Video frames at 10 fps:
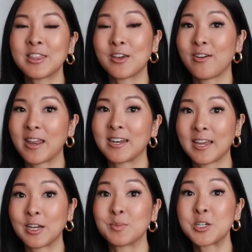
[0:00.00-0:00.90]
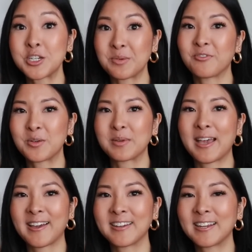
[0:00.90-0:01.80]
that I've had an item shipped from
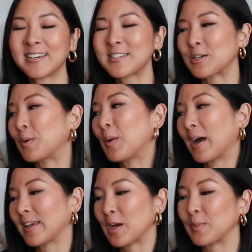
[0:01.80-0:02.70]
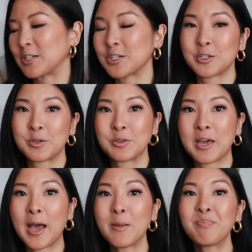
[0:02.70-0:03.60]
Canada, so I can't wait to show you
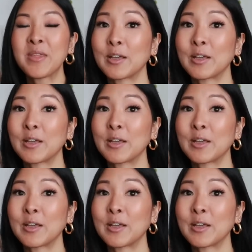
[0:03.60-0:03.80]
that.